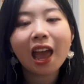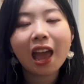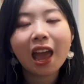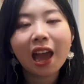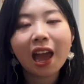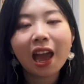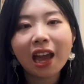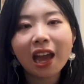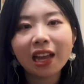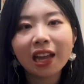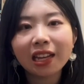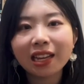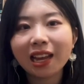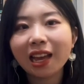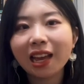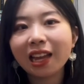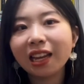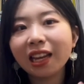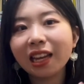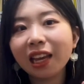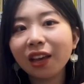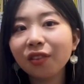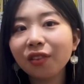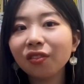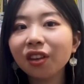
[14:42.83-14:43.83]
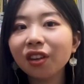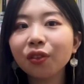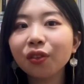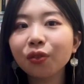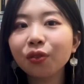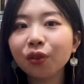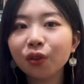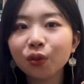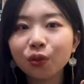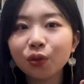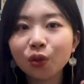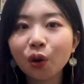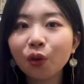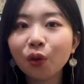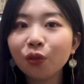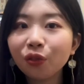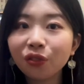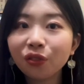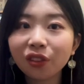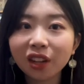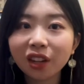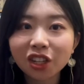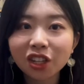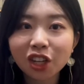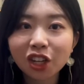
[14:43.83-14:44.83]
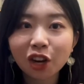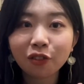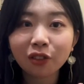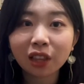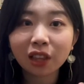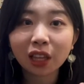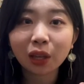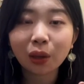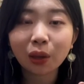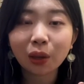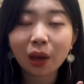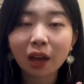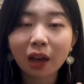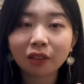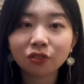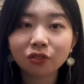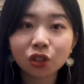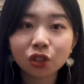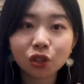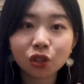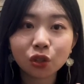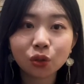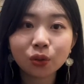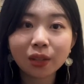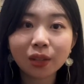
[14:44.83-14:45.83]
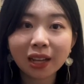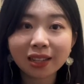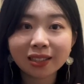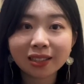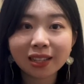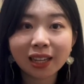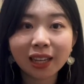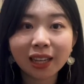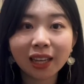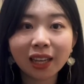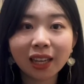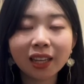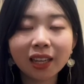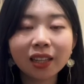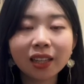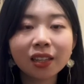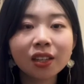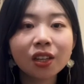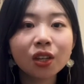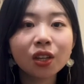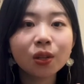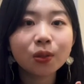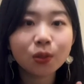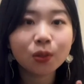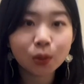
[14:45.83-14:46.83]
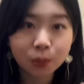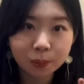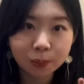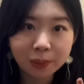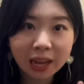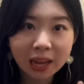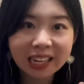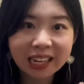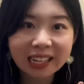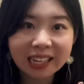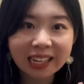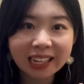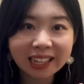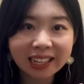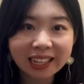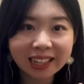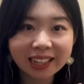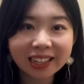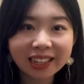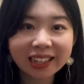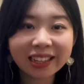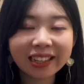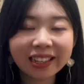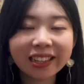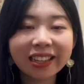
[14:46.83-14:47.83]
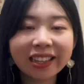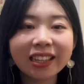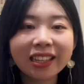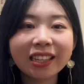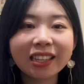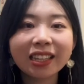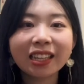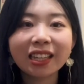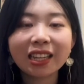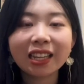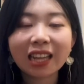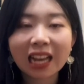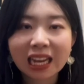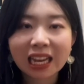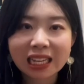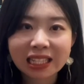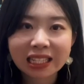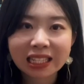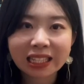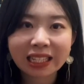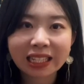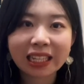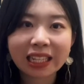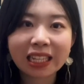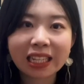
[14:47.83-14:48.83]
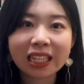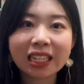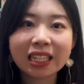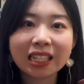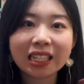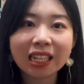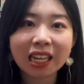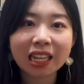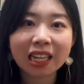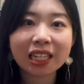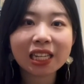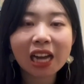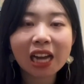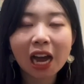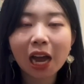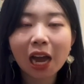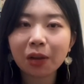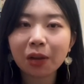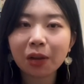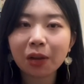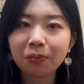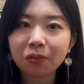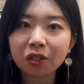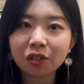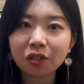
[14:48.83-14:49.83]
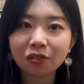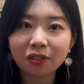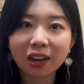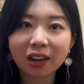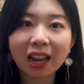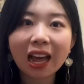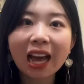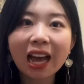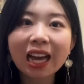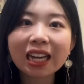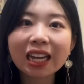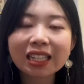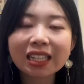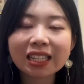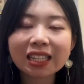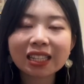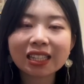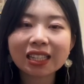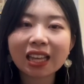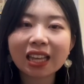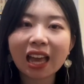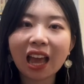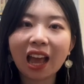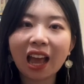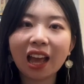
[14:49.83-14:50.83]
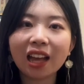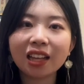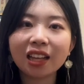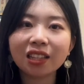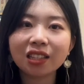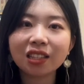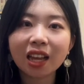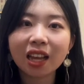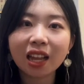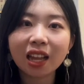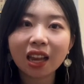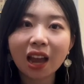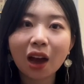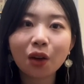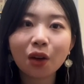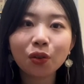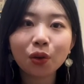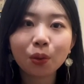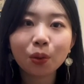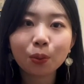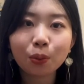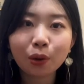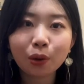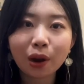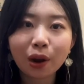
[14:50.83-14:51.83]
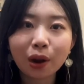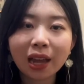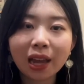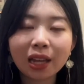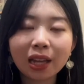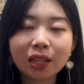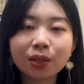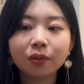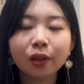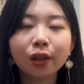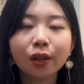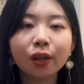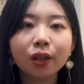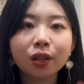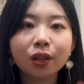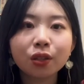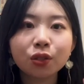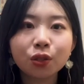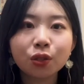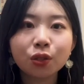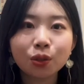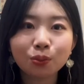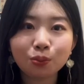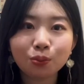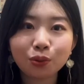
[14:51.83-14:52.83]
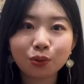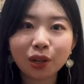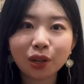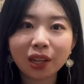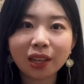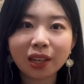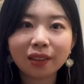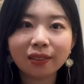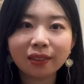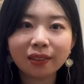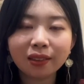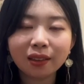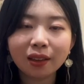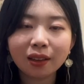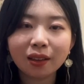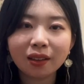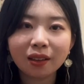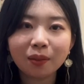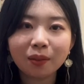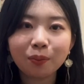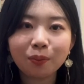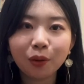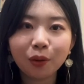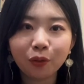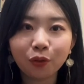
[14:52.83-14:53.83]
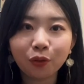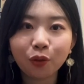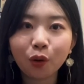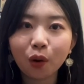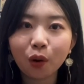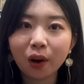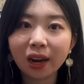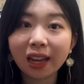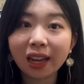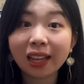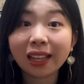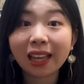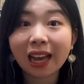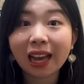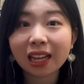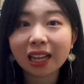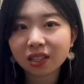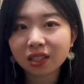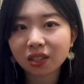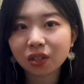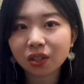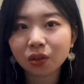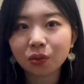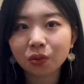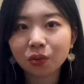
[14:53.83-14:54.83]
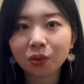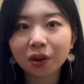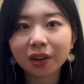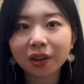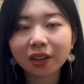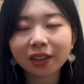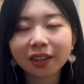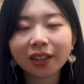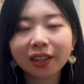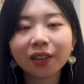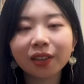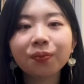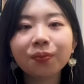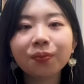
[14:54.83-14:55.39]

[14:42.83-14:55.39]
And then even if you don't finish everything you have to do that day, don't panic. lastly, take time to relax and allow your brain to breathe before it gets to work.